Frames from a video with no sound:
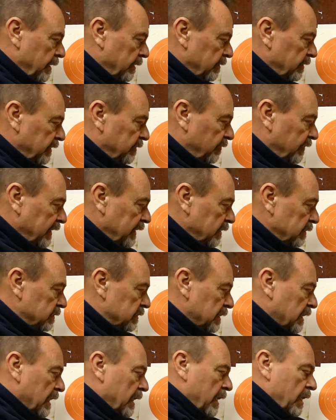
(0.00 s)

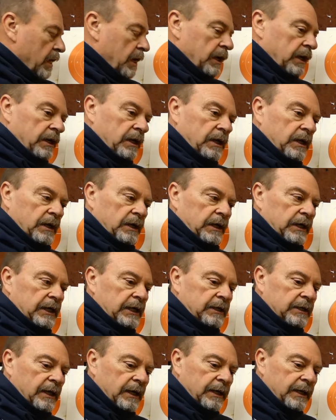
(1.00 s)
degrees here in
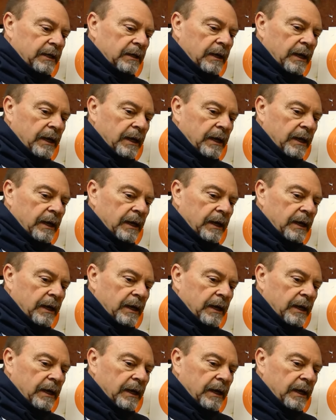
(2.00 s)
Italy.